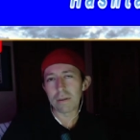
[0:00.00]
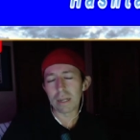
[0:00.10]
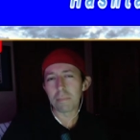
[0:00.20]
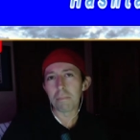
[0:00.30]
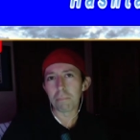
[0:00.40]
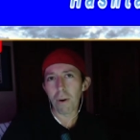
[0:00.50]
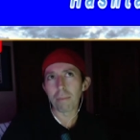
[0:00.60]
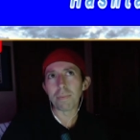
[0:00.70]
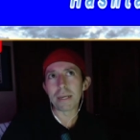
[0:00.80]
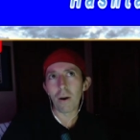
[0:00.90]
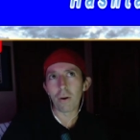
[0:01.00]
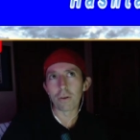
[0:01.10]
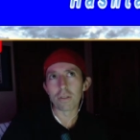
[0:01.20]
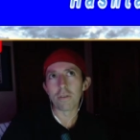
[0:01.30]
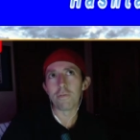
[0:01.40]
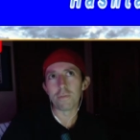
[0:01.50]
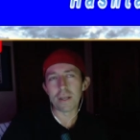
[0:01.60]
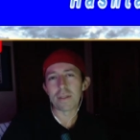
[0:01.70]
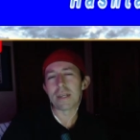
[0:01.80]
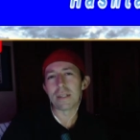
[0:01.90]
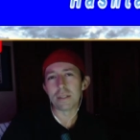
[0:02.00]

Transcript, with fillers: he probably garners a fifth,